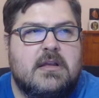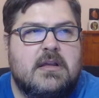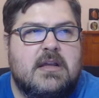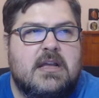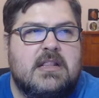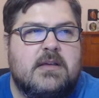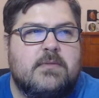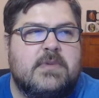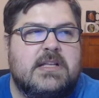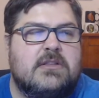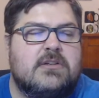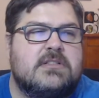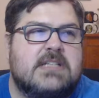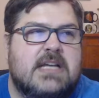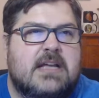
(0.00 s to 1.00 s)
And then we
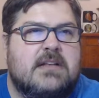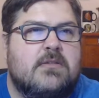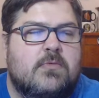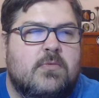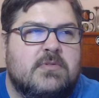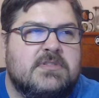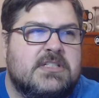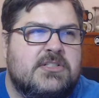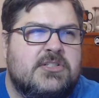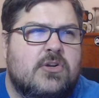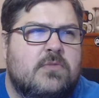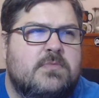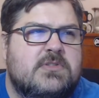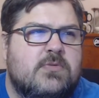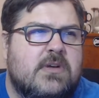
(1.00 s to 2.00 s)
looked at, what was it,
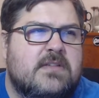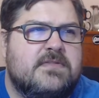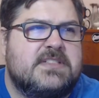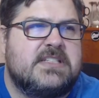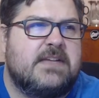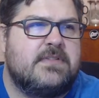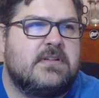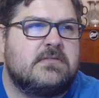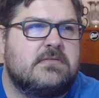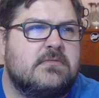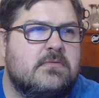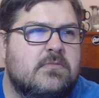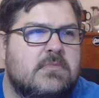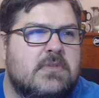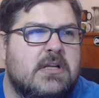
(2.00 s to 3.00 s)
Job
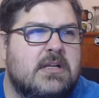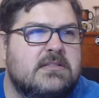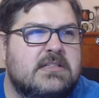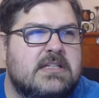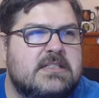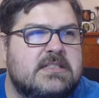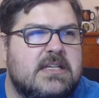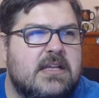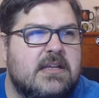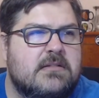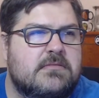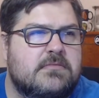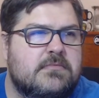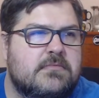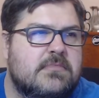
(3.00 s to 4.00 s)
12:7, did I
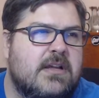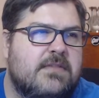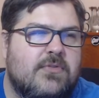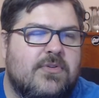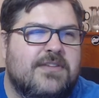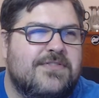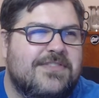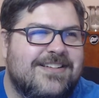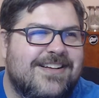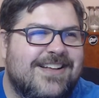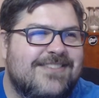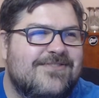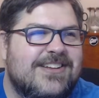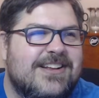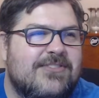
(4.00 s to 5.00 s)
say? I've already
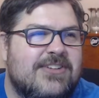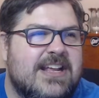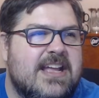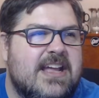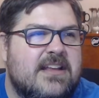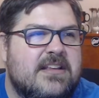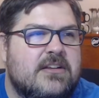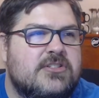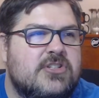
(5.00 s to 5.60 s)
forgotten what I had here.